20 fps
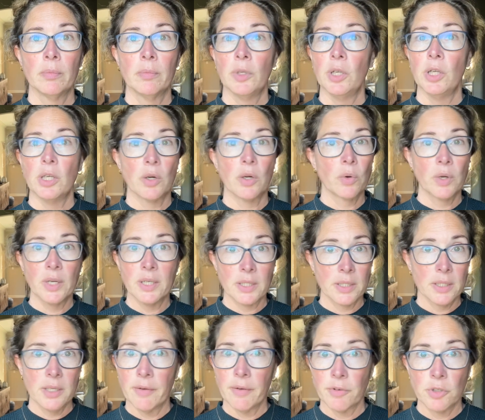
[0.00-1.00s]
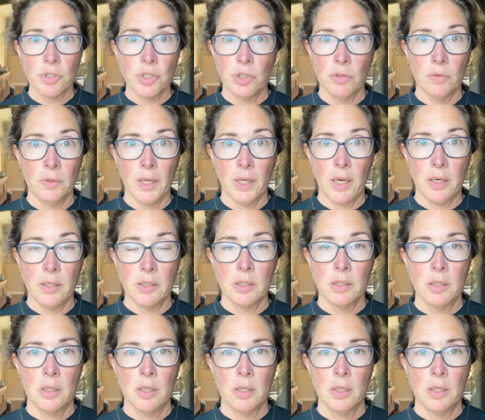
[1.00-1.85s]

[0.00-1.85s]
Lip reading: It's never too late.